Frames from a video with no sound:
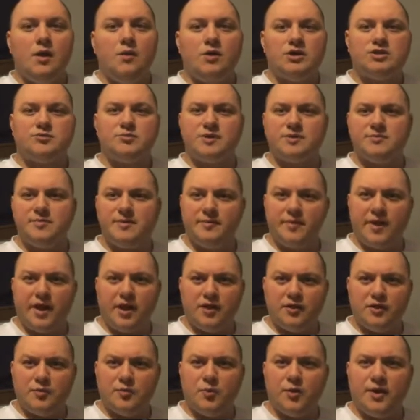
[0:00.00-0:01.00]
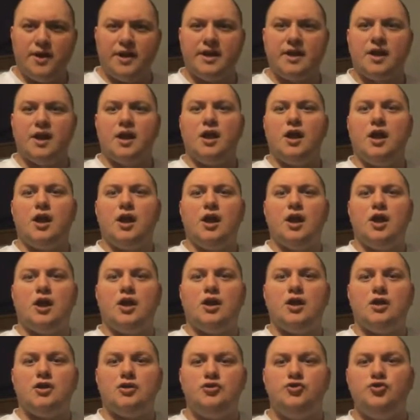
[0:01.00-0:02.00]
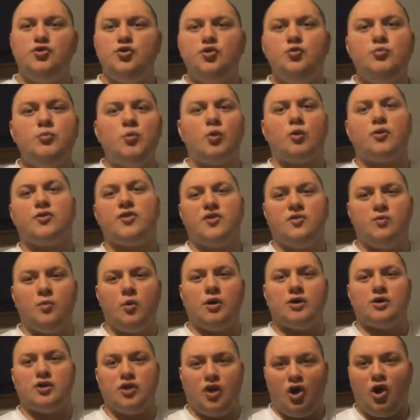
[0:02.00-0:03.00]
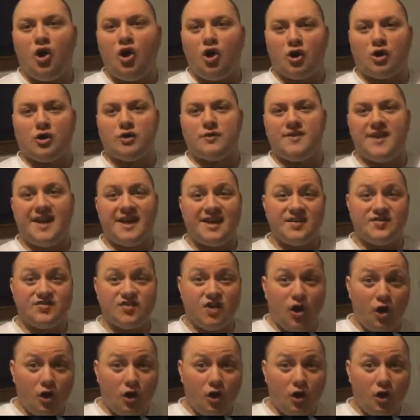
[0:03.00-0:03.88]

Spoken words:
Which brings me to my other point: do more than one car. That is